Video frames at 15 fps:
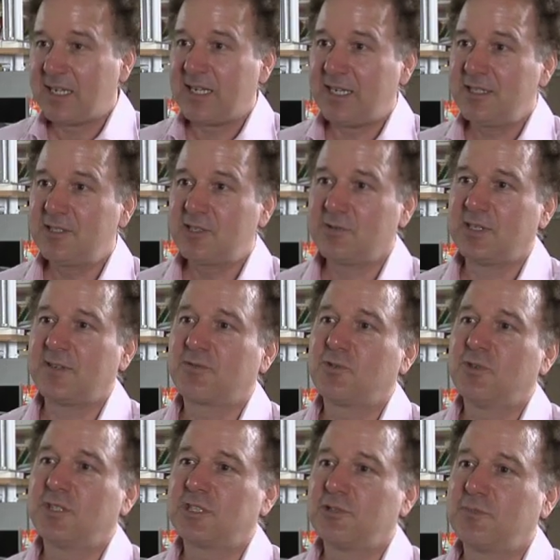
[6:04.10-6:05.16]
into it. Of
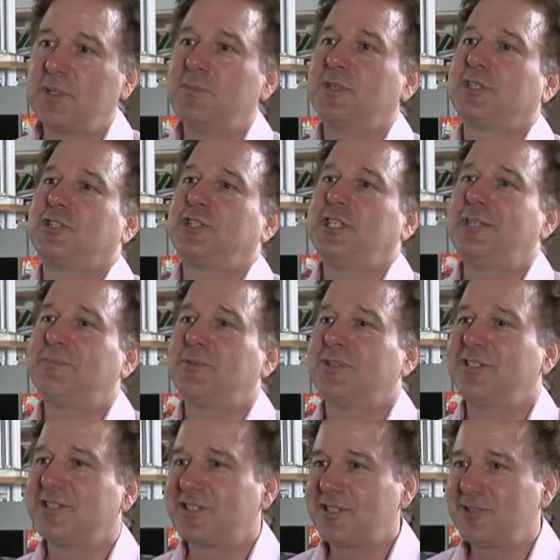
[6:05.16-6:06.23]
course, it would be much
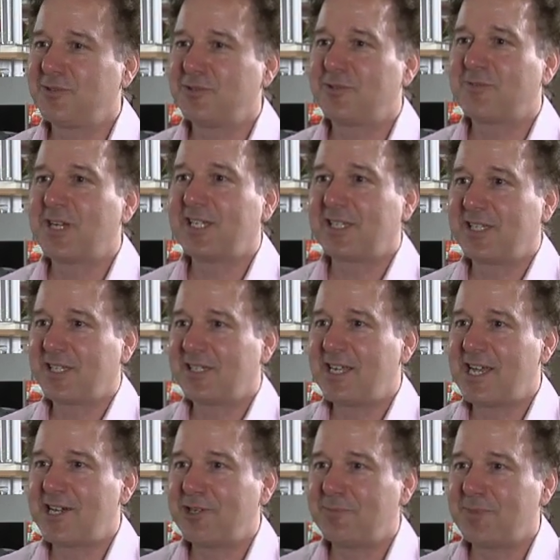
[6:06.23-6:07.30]
cheaper just to do the right thing
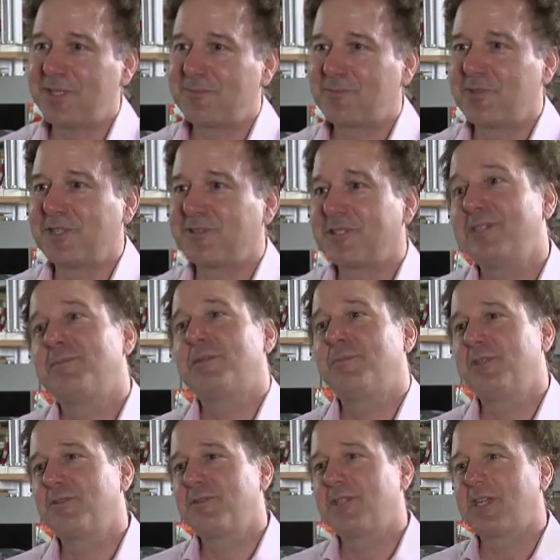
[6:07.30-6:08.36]
now, but we don't seem to
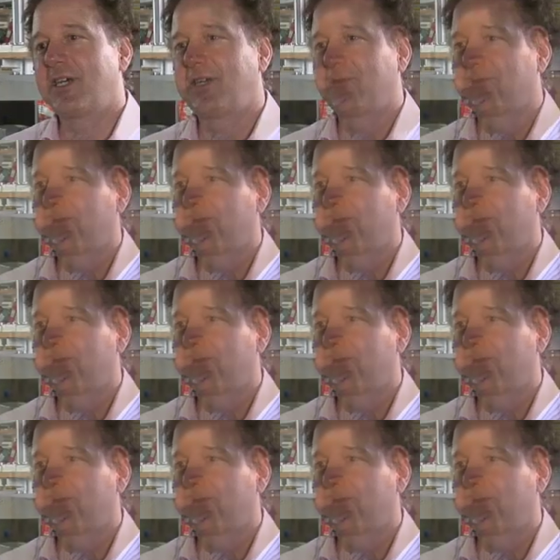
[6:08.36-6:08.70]
be doing that.